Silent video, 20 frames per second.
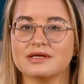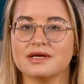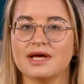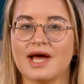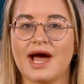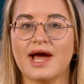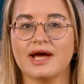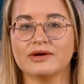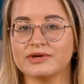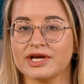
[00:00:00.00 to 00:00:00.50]

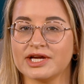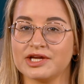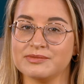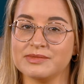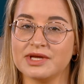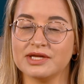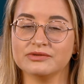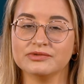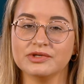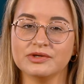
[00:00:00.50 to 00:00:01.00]
I
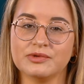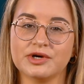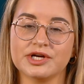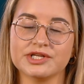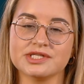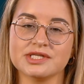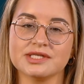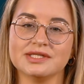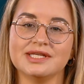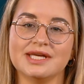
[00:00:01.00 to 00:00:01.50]
recommend
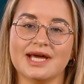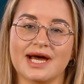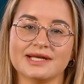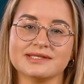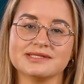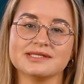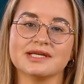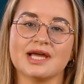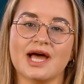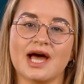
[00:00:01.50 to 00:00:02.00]
rewatching the
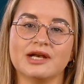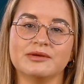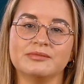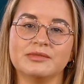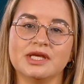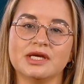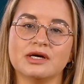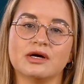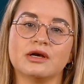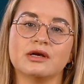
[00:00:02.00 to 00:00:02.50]
Ads
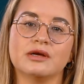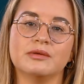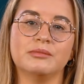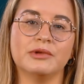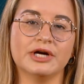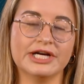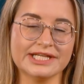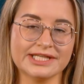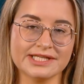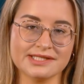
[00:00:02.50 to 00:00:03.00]
Academy on
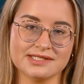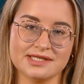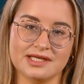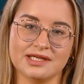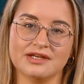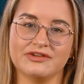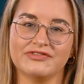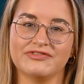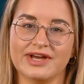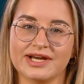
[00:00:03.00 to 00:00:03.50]
marketing
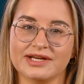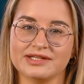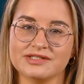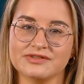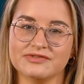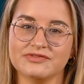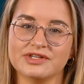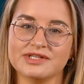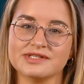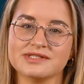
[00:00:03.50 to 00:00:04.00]

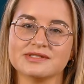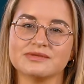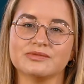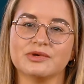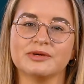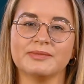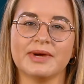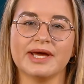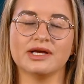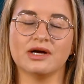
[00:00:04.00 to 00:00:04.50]
effectiveness, where
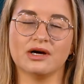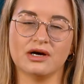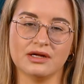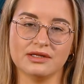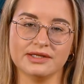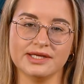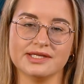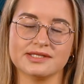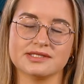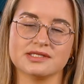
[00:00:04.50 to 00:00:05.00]
my
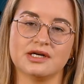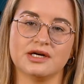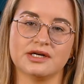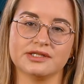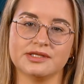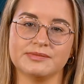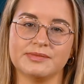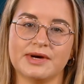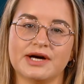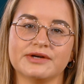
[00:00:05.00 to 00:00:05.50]
colleagues talked
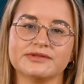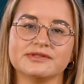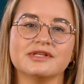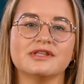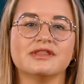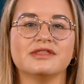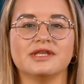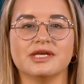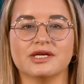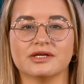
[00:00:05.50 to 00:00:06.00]
about the
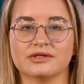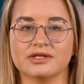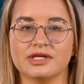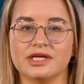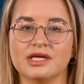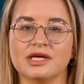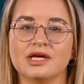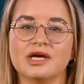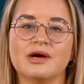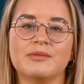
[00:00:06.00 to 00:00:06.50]
theory
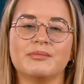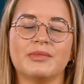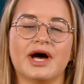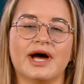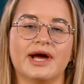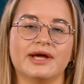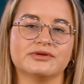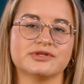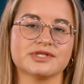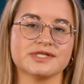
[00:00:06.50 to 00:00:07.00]

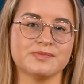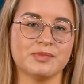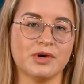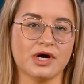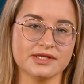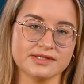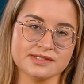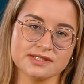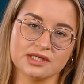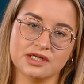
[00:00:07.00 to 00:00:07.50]
behind
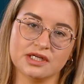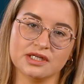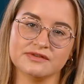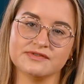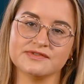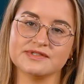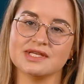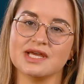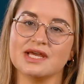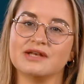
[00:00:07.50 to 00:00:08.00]
response
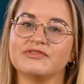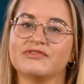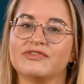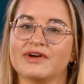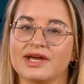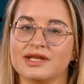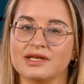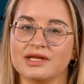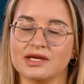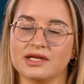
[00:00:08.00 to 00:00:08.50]
curves and
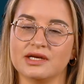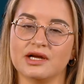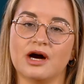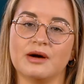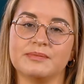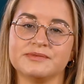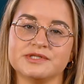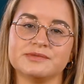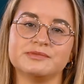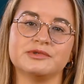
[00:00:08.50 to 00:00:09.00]
finding an
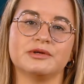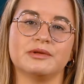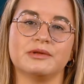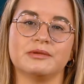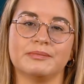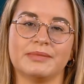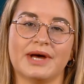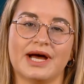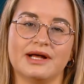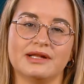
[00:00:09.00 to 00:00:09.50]
optimal
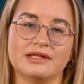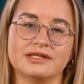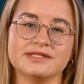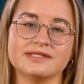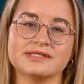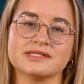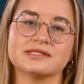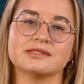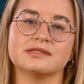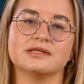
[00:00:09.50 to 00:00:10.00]

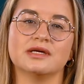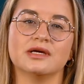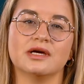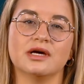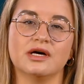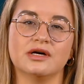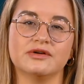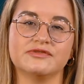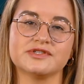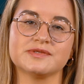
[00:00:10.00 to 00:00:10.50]
balance
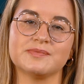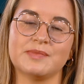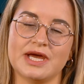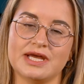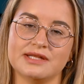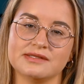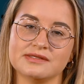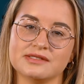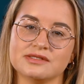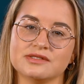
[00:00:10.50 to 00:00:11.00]
of
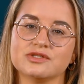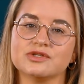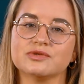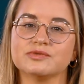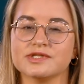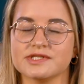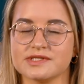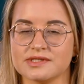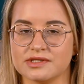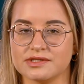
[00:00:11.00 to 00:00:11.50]
spend to
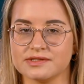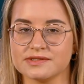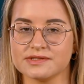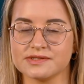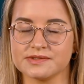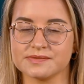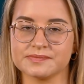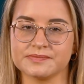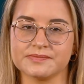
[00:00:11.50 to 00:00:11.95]
results.